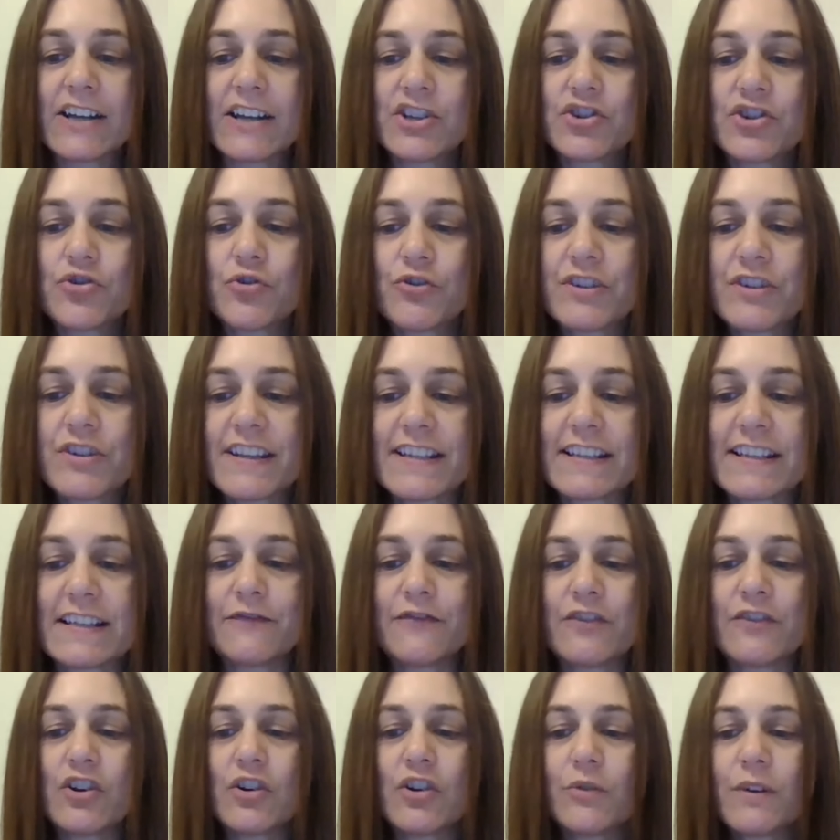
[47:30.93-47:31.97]
Georgia, there's a
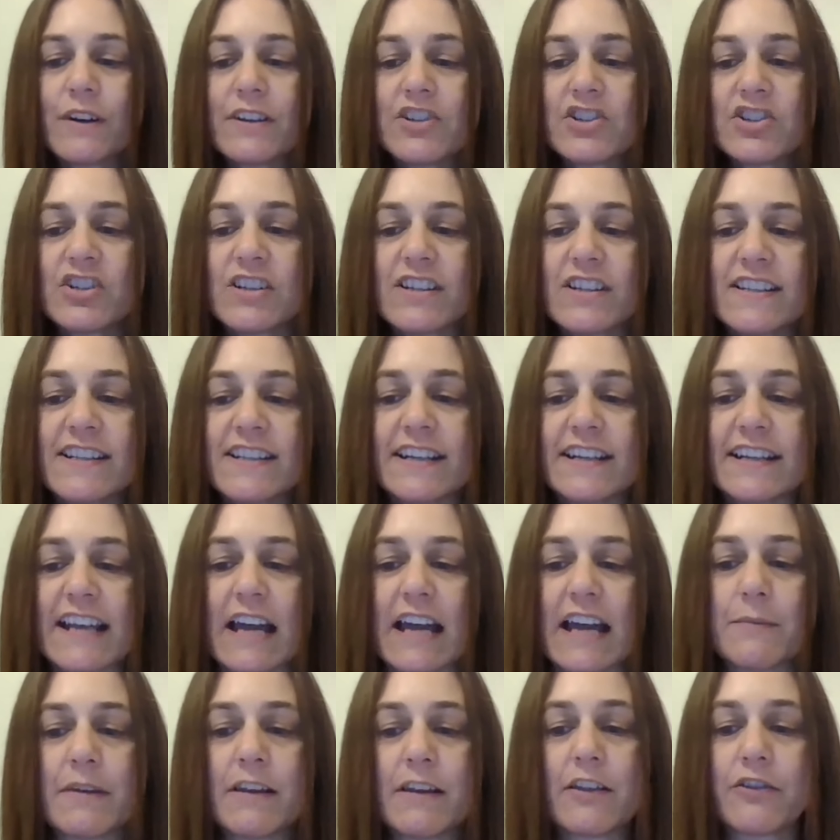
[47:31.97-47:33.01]
few questions that are
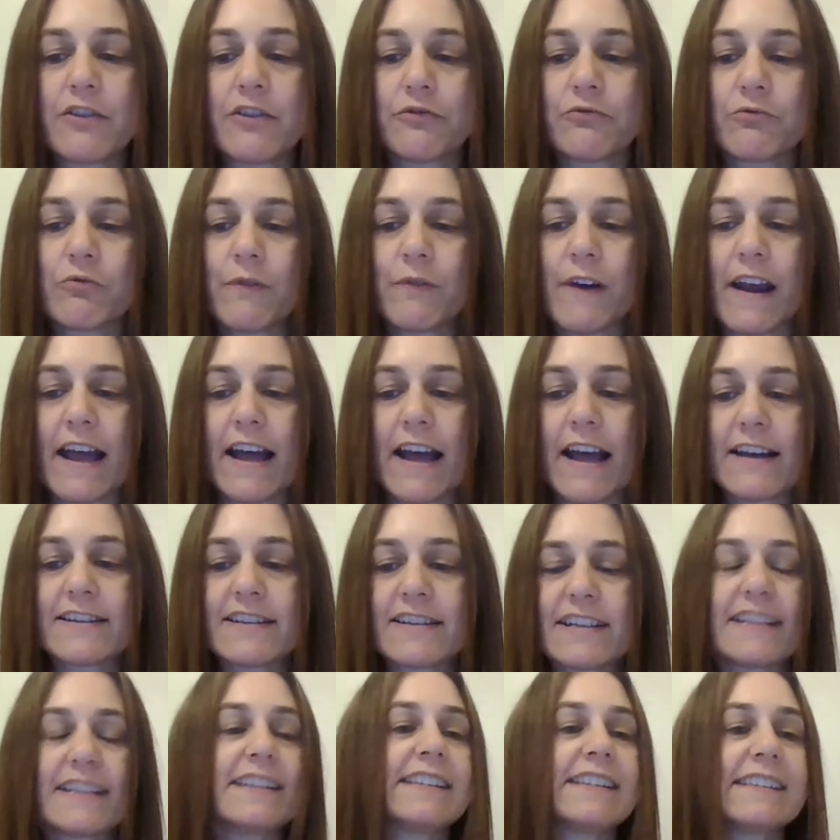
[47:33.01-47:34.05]
coming through
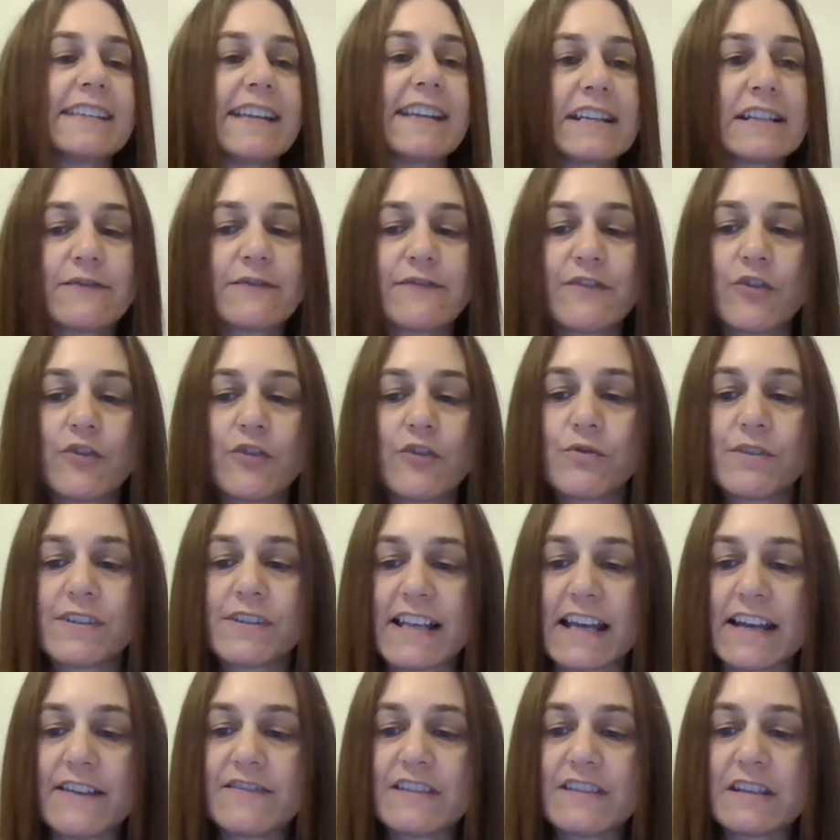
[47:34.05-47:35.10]
around consent for
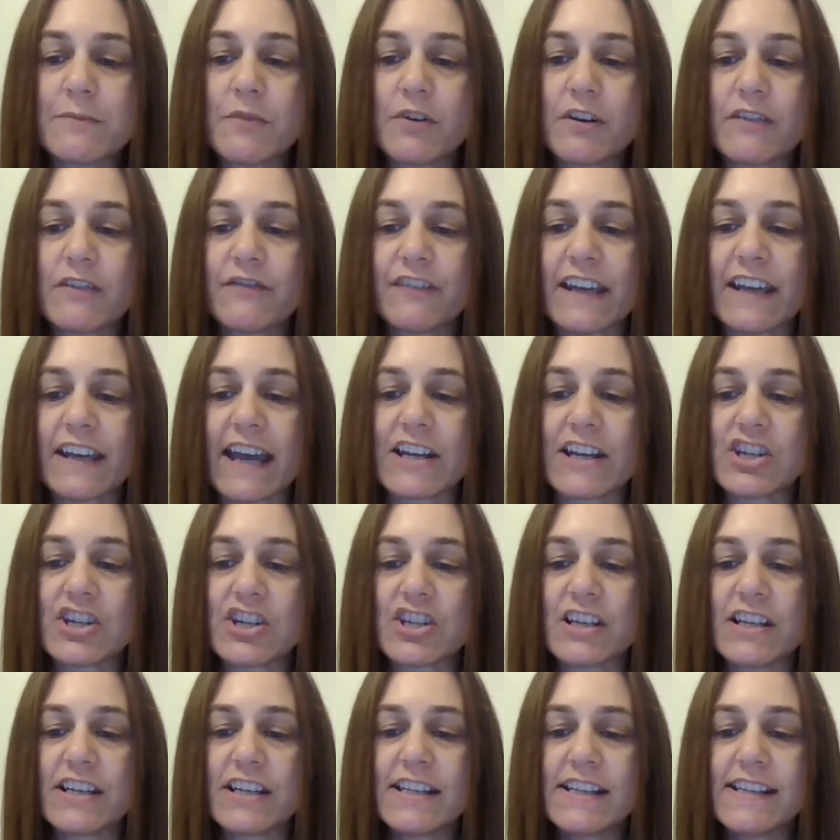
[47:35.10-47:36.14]
safety
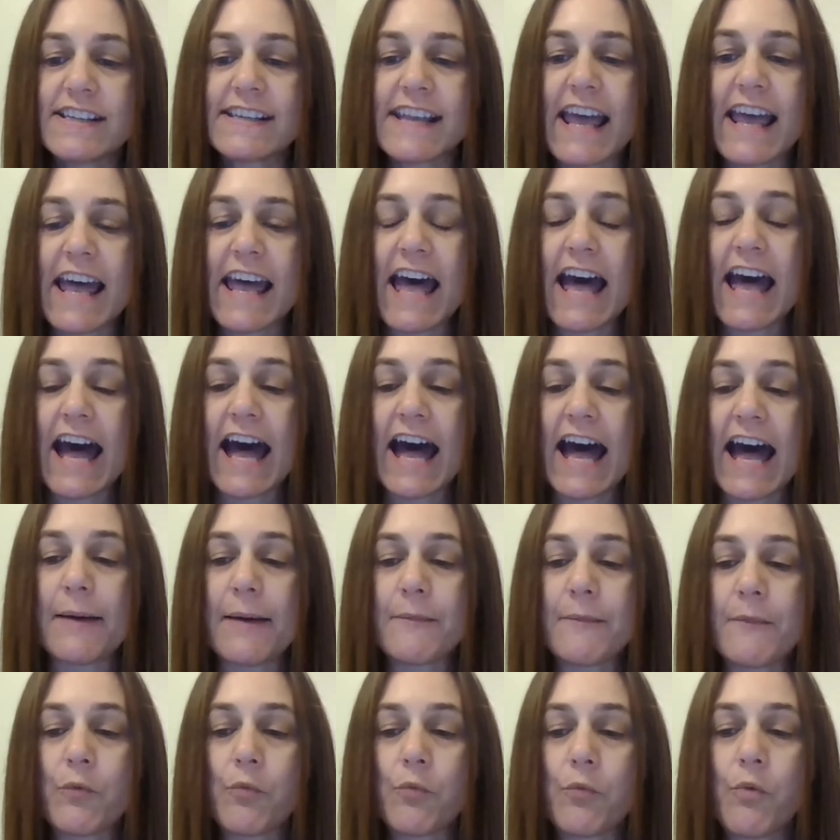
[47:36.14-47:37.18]
modifications.
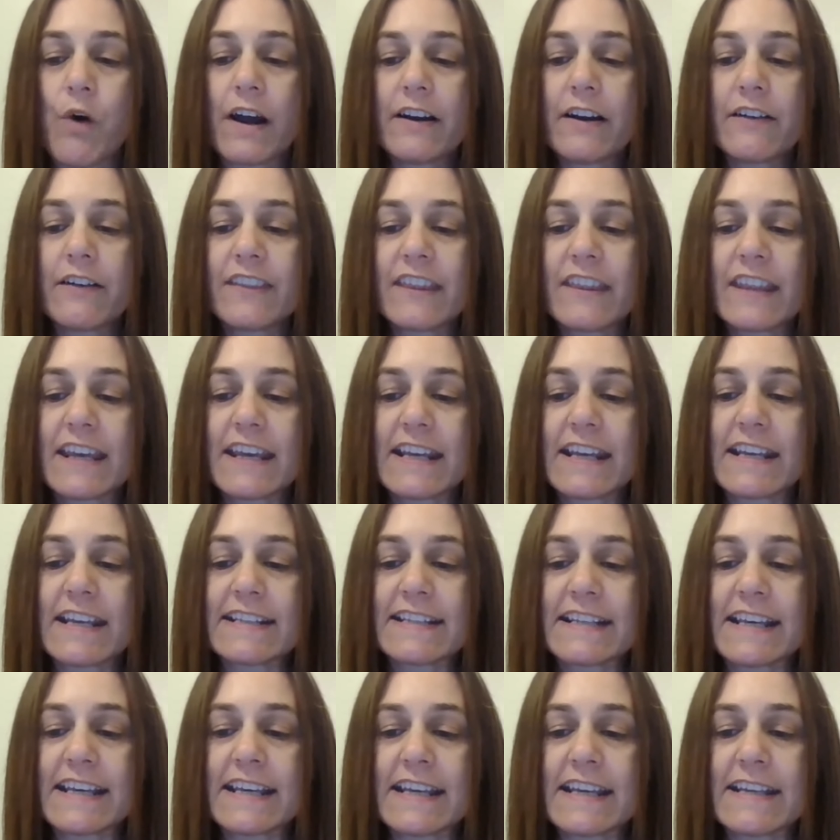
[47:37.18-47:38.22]
One of
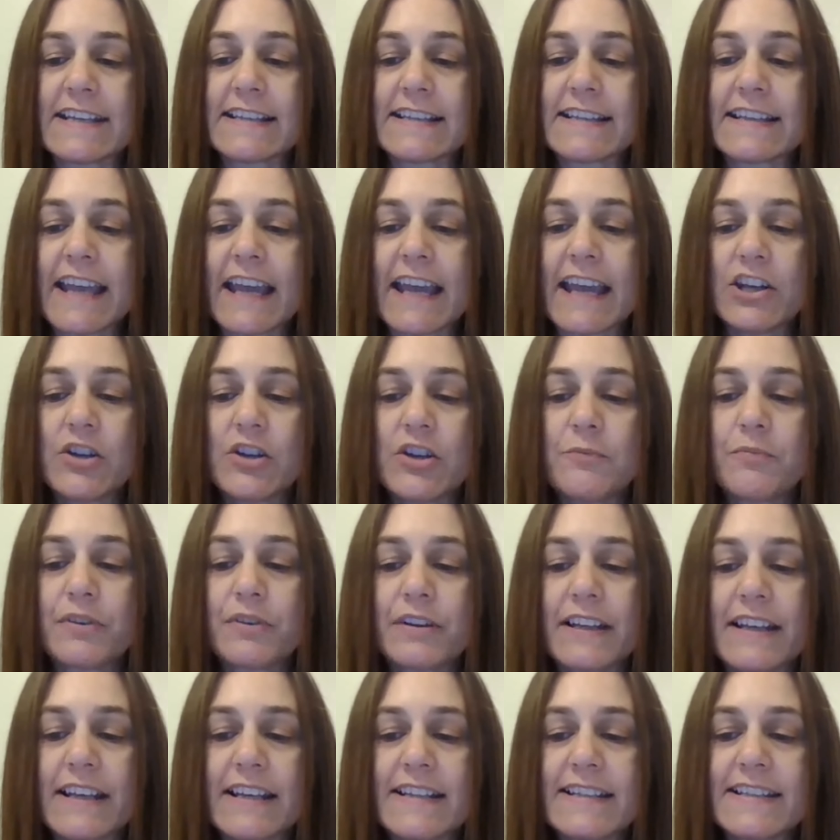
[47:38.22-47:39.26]
these is, can you
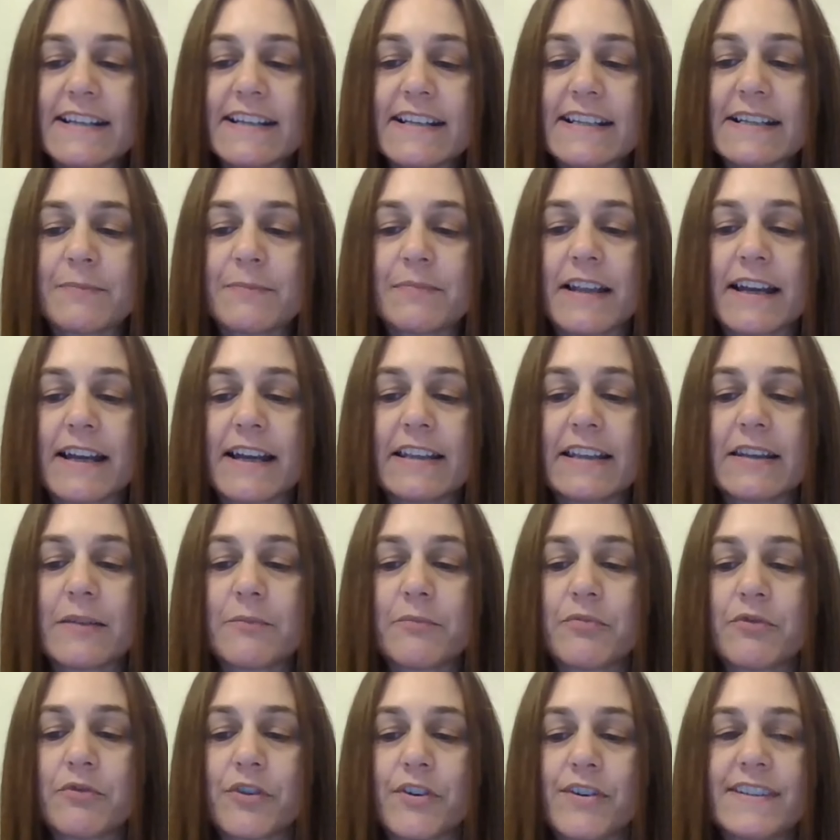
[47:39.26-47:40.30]
please explain the
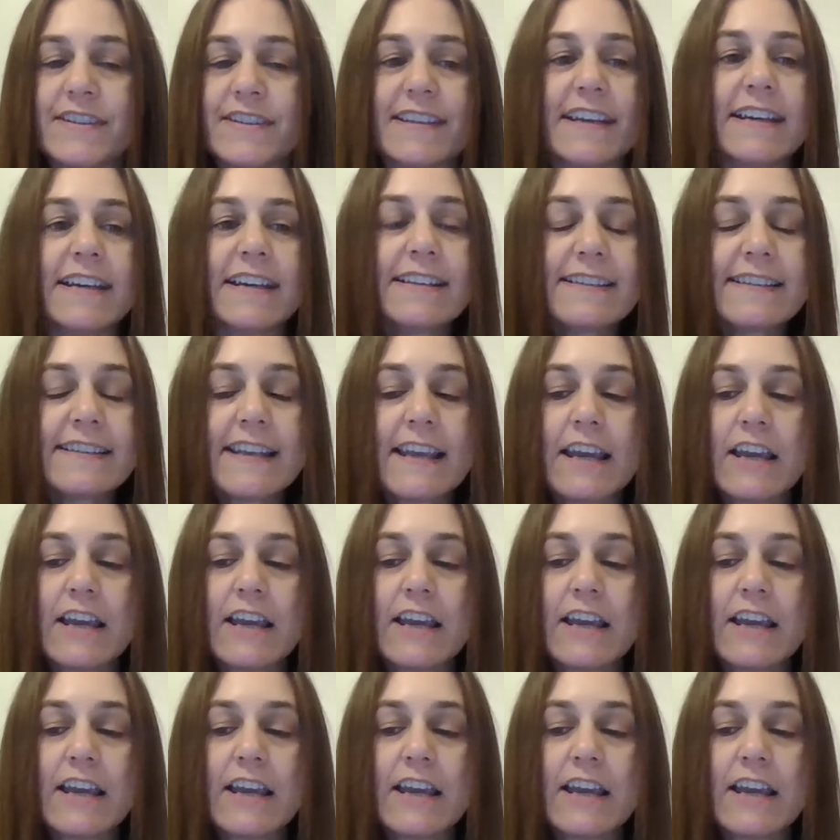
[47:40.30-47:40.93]
process